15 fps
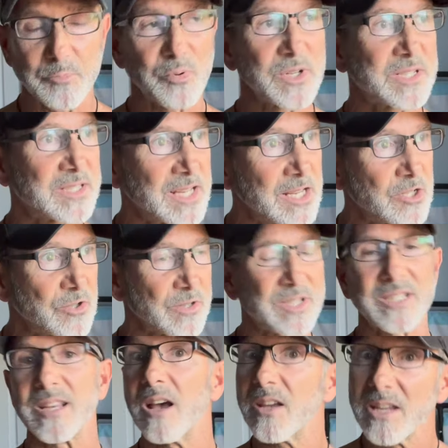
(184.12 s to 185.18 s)

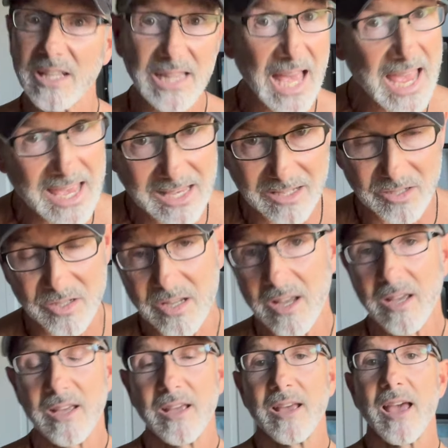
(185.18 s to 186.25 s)
procedures, Cellulaze,
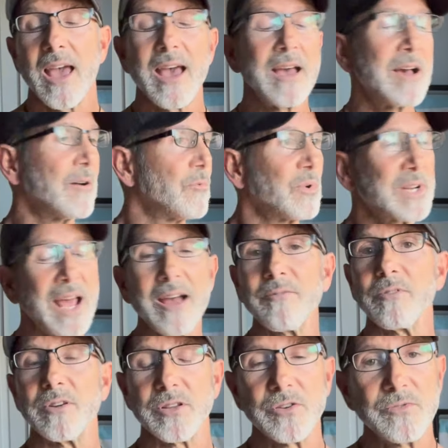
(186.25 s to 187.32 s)
eh,
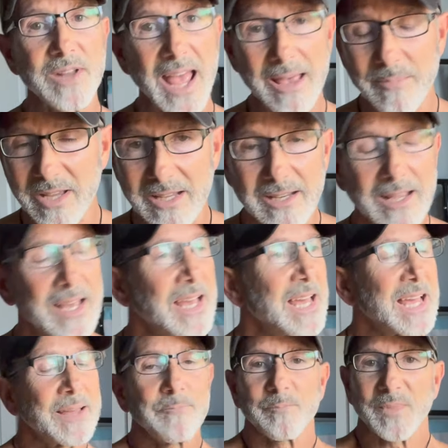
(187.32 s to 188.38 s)
whatever, you name it,
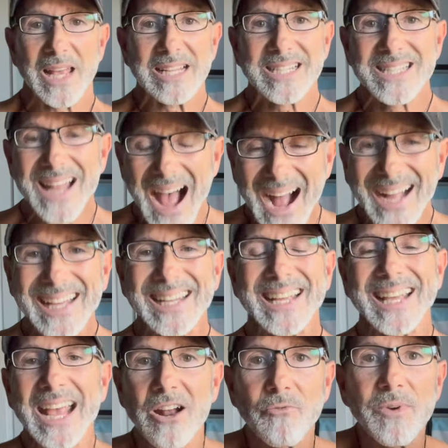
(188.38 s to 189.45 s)
it's not going to
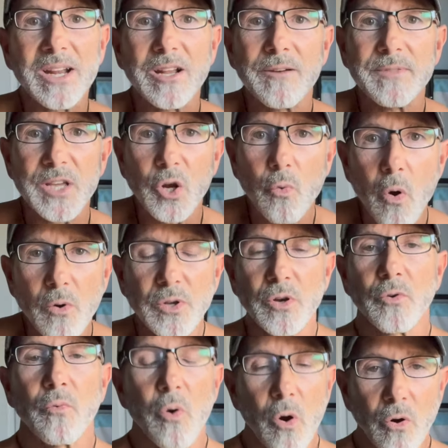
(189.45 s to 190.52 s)
get rid of the quote
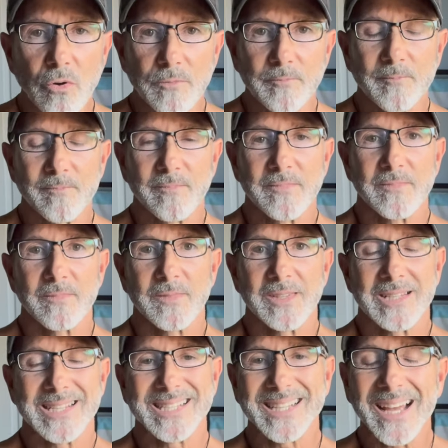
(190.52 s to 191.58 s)
unquote
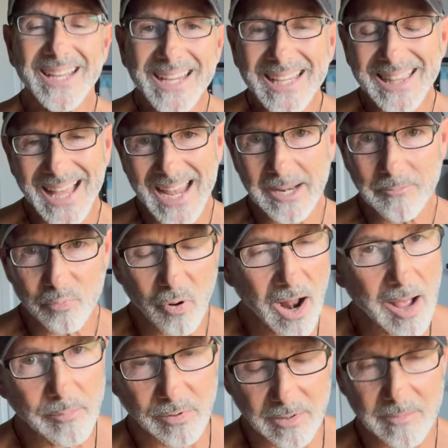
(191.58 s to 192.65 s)
cellulite
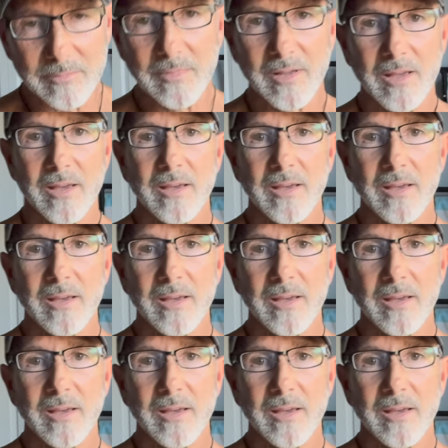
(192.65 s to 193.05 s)
problem.